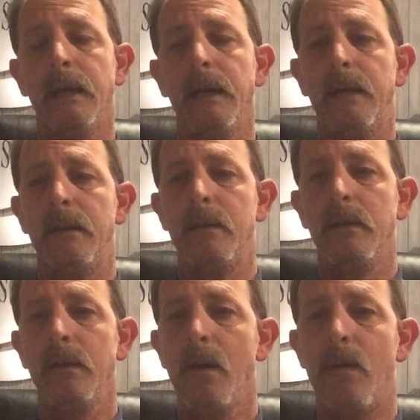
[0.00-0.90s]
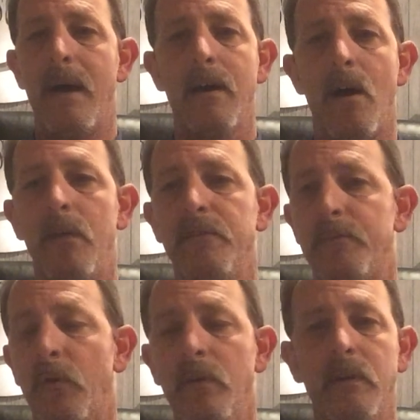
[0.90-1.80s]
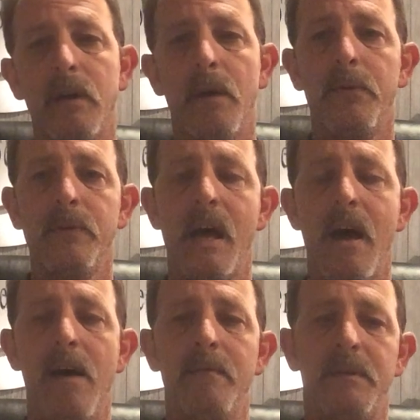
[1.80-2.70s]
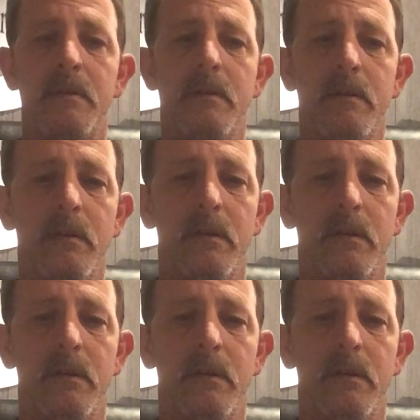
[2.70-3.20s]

And, I called Sportland a couple times and,